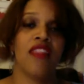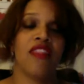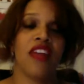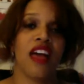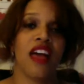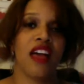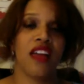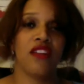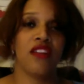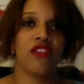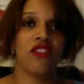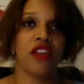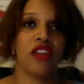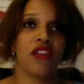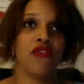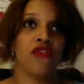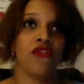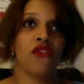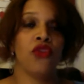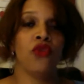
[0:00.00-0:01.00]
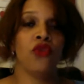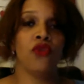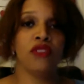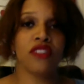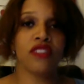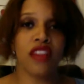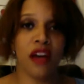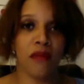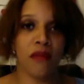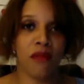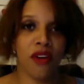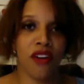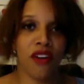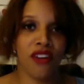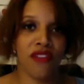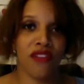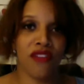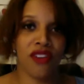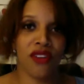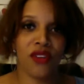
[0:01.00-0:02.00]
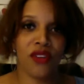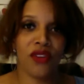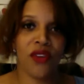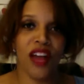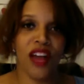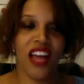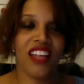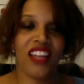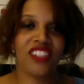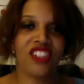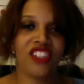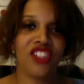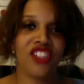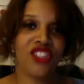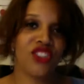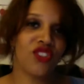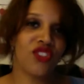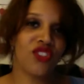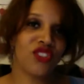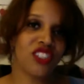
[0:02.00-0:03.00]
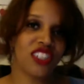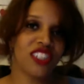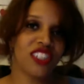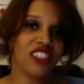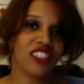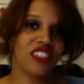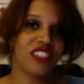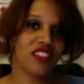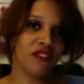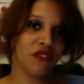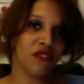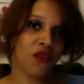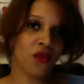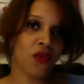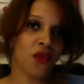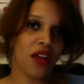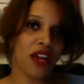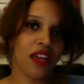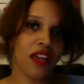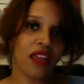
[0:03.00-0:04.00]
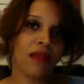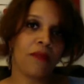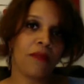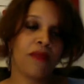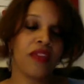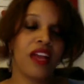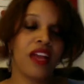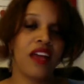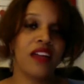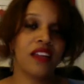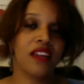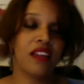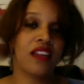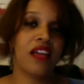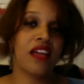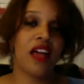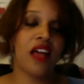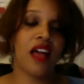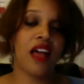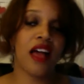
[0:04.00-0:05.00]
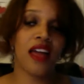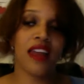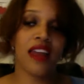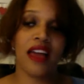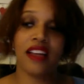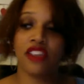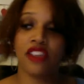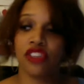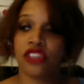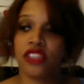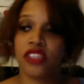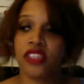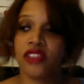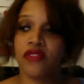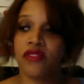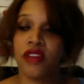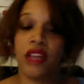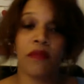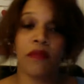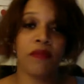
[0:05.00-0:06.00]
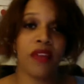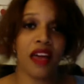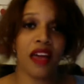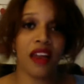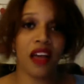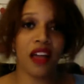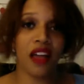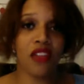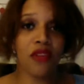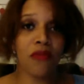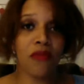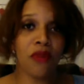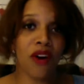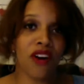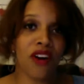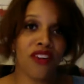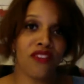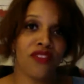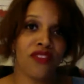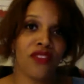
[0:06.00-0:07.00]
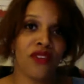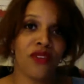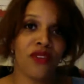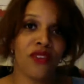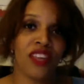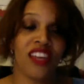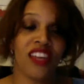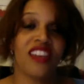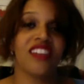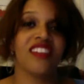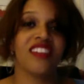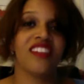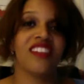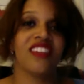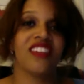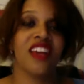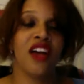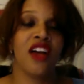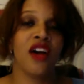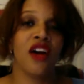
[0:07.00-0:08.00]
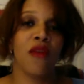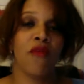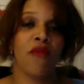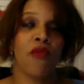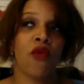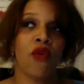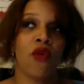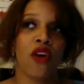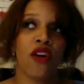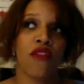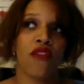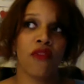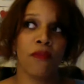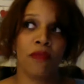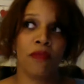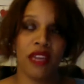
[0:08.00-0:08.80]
that fuels that part of you and just use it in a different way and actually develop that other part of you that is more of a